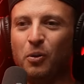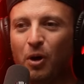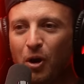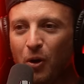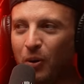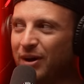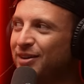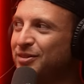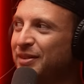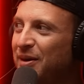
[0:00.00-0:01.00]
Woo!
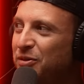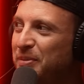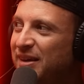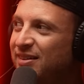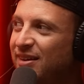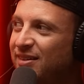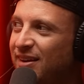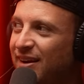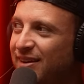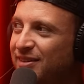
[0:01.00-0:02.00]
So that was my 10
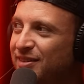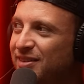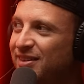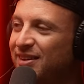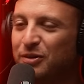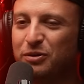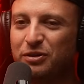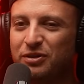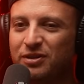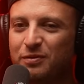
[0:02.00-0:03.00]
seconds. It
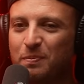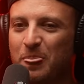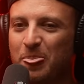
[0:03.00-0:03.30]
was,